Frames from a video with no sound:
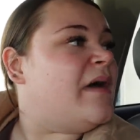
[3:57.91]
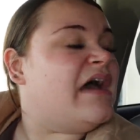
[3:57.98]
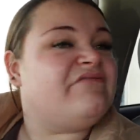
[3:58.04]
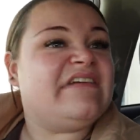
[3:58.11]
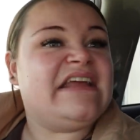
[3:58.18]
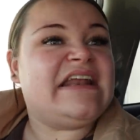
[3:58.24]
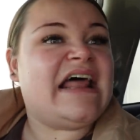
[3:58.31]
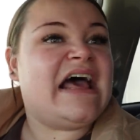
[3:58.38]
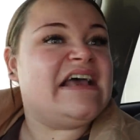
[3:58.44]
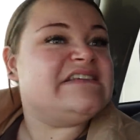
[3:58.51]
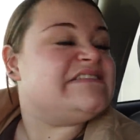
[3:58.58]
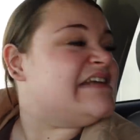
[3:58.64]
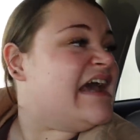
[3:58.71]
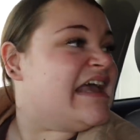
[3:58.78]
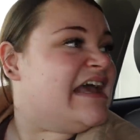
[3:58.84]
I
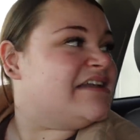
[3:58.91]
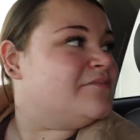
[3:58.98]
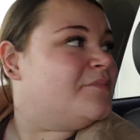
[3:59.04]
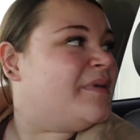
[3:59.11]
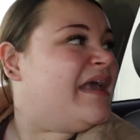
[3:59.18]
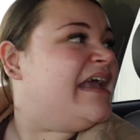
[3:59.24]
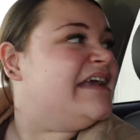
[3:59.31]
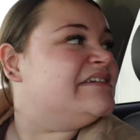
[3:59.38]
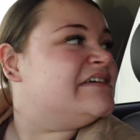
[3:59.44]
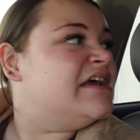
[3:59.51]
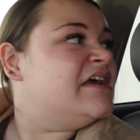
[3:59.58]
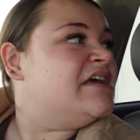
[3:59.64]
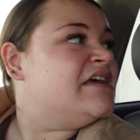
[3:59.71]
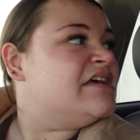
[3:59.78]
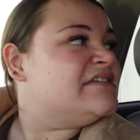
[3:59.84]
realised I hadn't paid
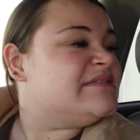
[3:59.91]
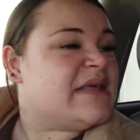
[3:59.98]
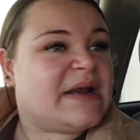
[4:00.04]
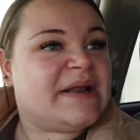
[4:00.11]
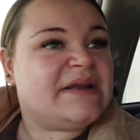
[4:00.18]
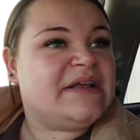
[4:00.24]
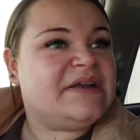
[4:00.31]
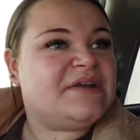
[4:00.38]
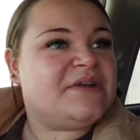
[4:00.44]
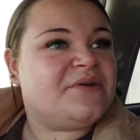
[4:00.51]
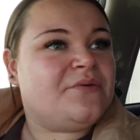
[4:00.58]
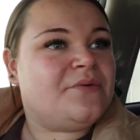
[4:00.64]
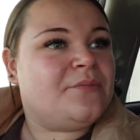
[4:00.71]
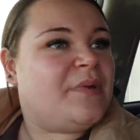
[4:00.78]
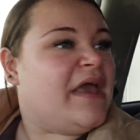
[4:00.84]
then I needed to
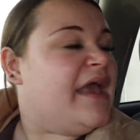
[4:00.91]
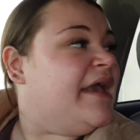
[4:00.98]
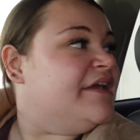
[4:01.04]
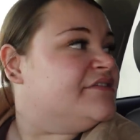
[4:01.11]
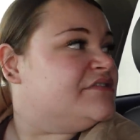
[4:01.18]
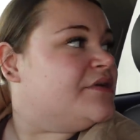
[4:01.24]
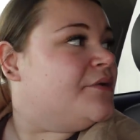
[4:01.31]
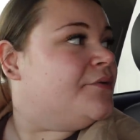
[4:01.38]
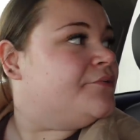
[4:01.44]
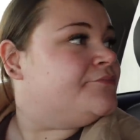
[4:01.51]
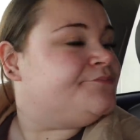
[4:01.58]
go and pay. So,